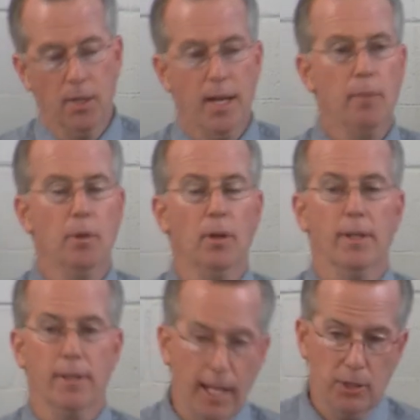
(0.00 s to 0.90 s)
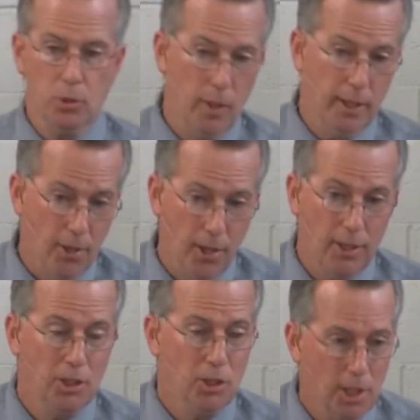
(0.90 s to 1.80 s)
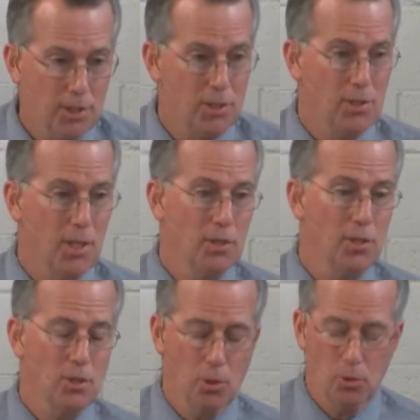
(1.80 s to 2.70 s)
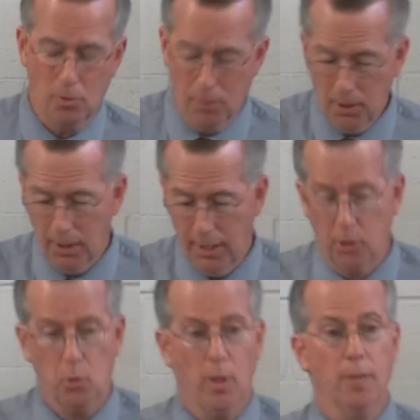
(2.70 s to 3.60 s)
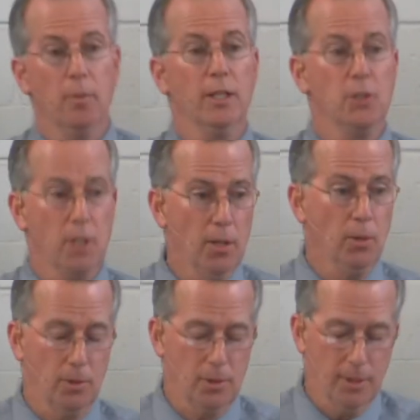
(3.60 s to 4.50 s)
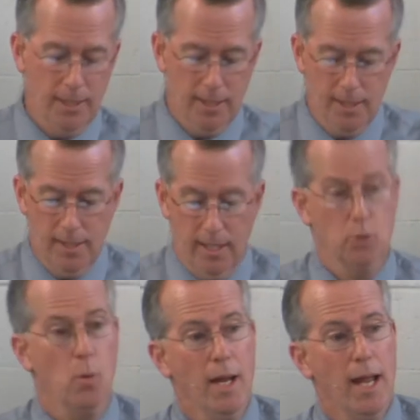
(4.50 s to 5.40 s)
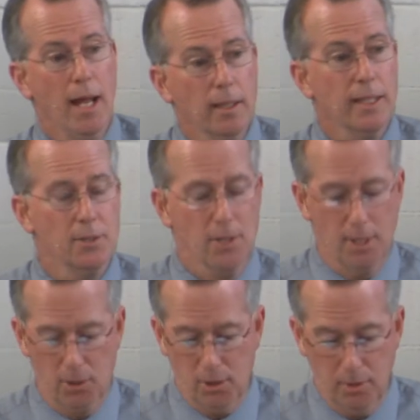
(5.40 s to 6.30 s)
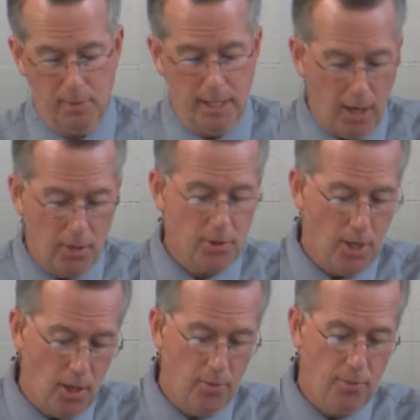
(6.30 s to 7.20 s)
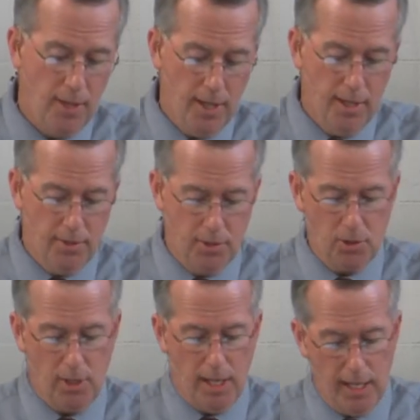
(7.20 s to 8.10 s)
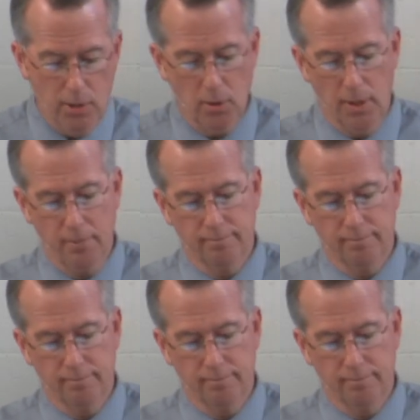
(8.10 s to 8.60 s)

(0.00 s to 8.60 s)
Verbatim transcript: neighbor, and that's why God judges us so severely. That's why it brings guilt. That's why hell exists, because of this hatred.